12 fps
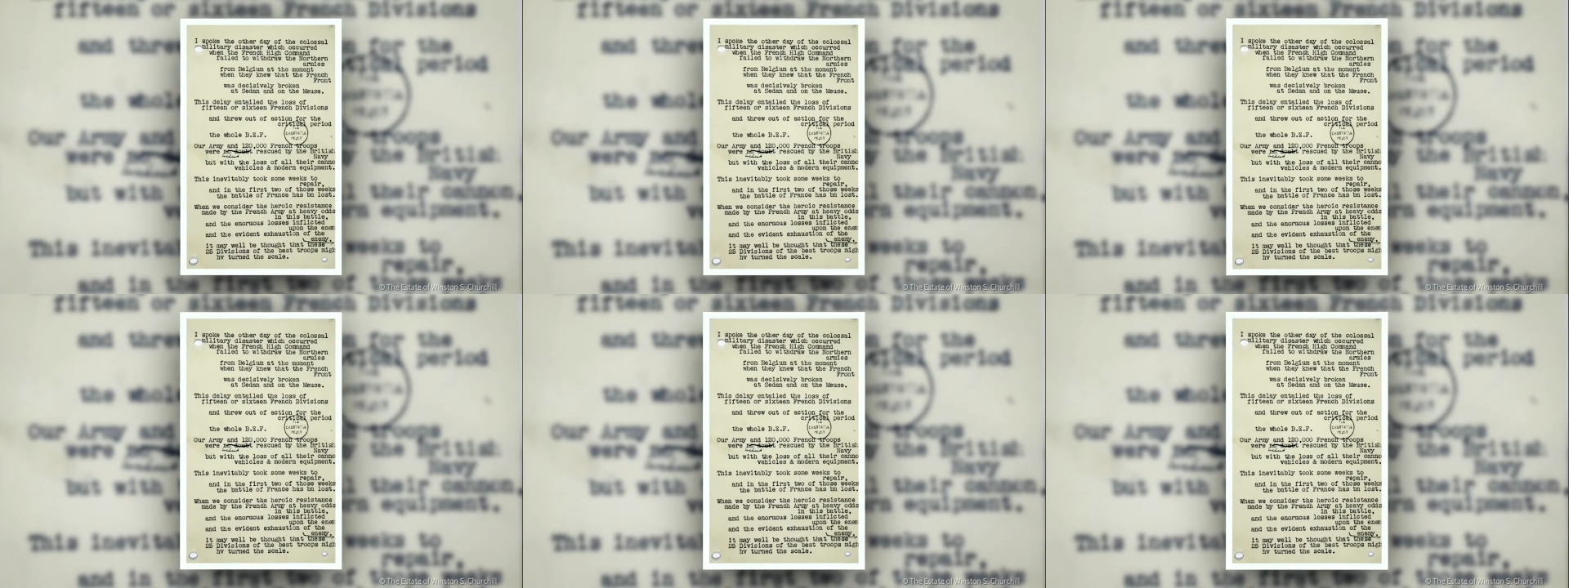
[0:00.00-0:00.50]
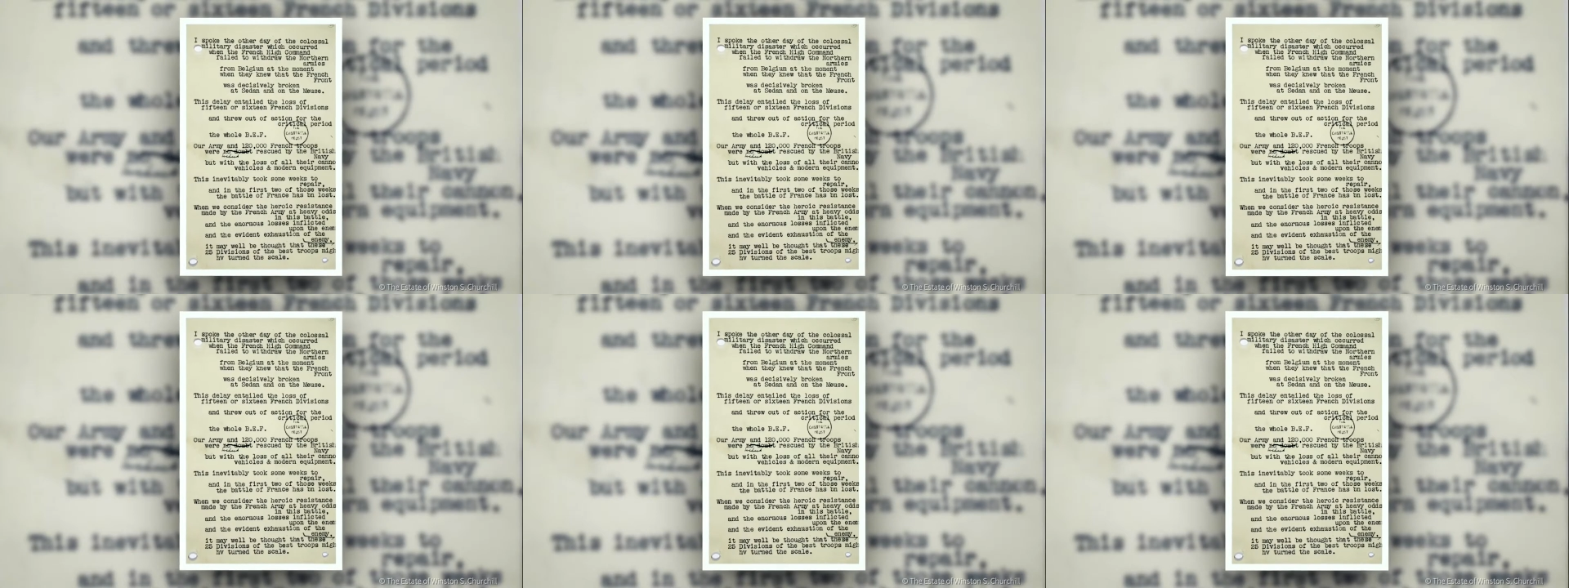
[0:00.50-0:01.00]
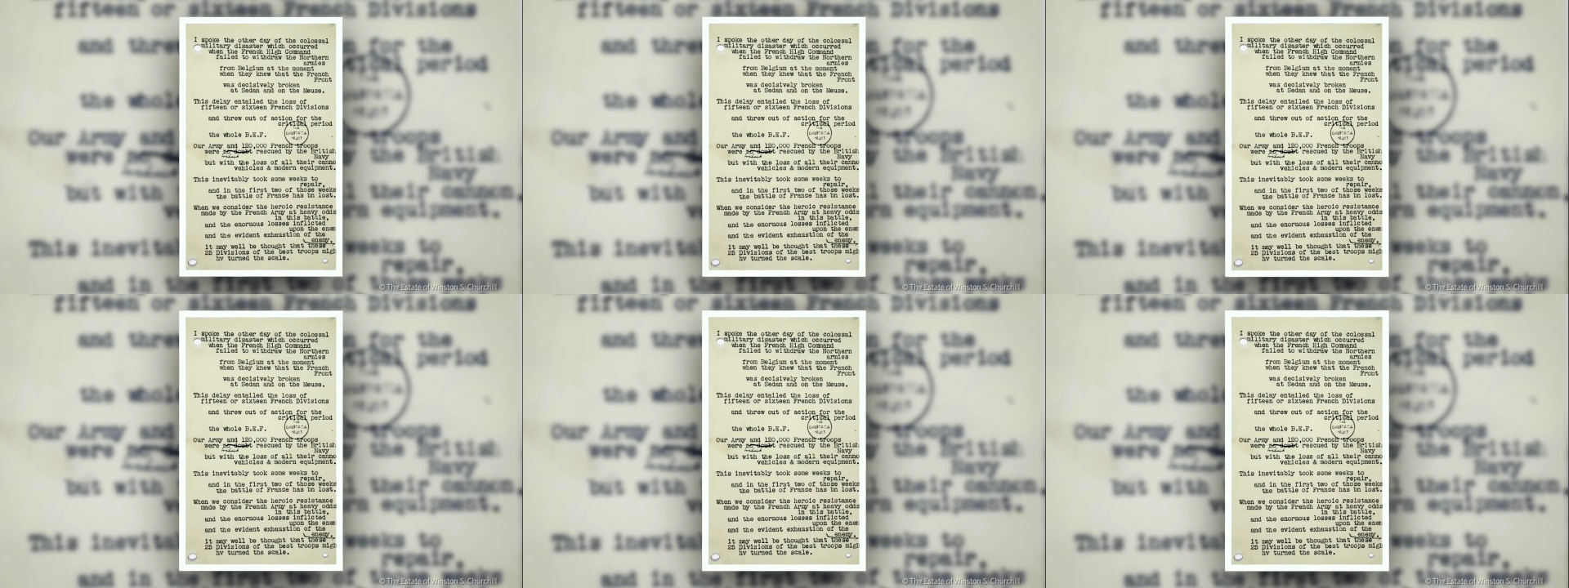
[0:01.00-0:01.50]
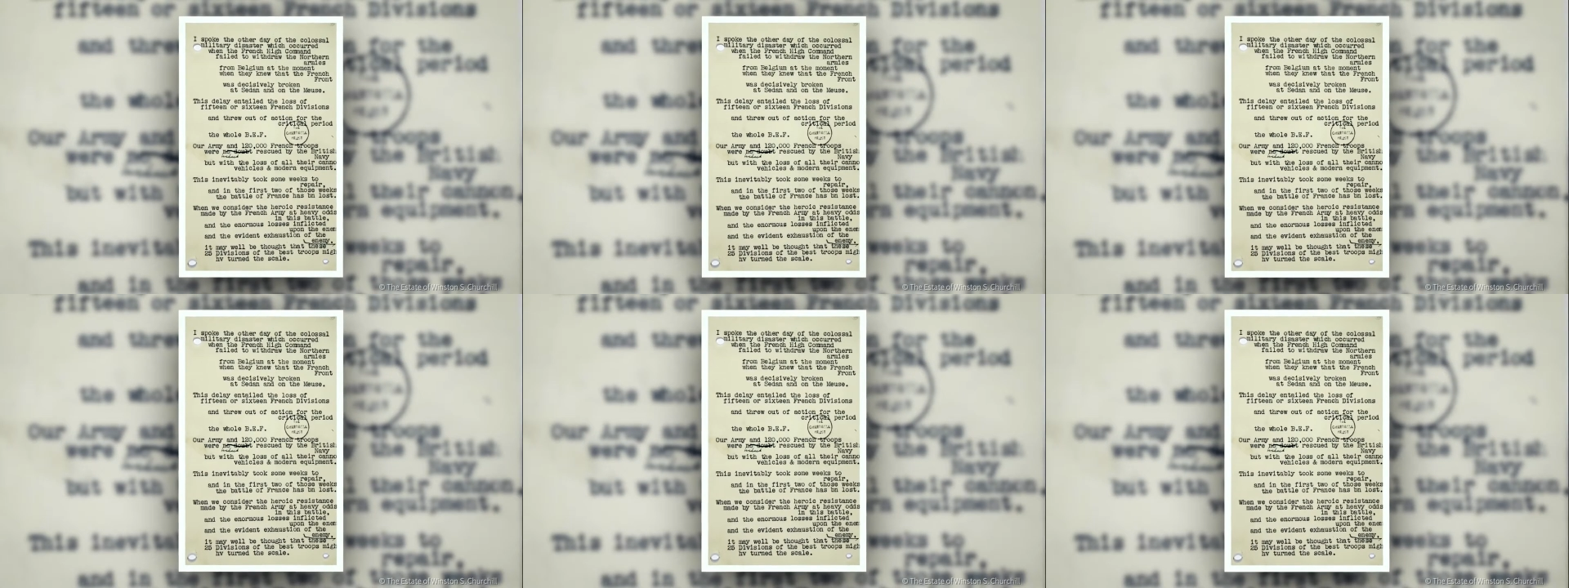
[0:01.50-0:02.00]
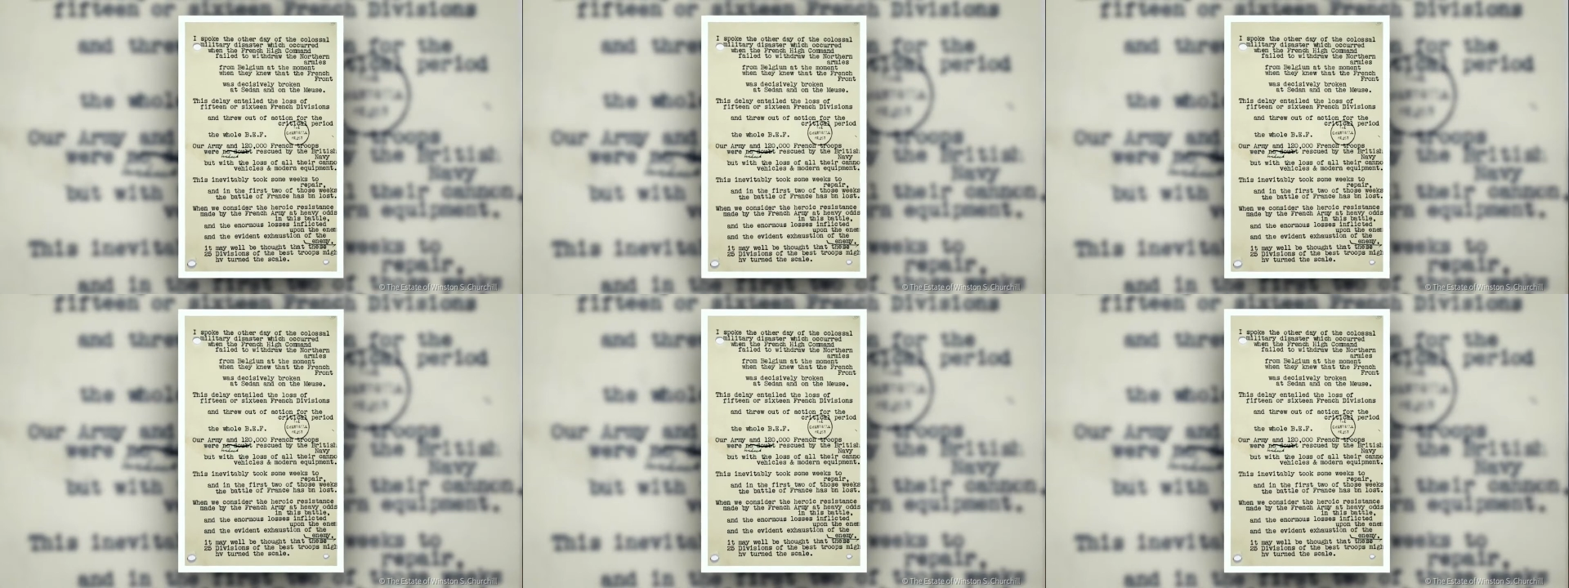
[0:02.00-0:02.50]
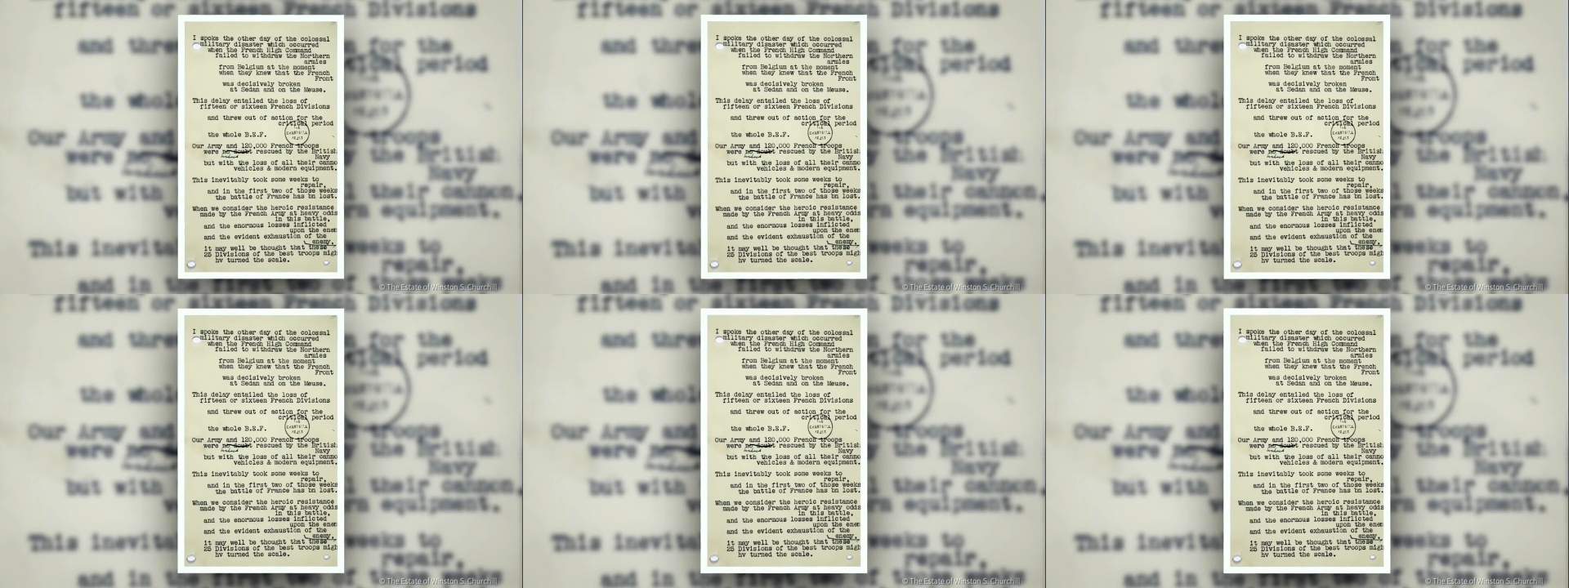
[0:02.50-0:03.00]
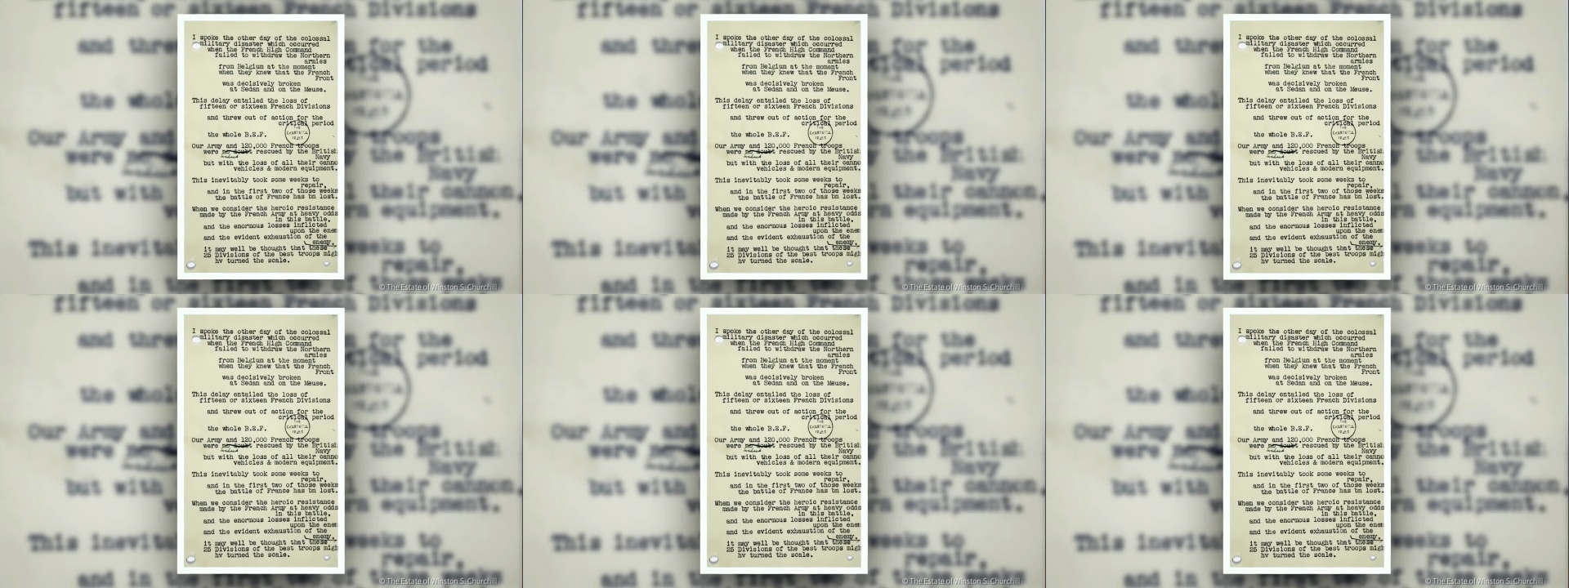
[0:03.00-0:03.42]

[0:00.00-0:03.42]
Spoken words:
[unreadable: no face in view]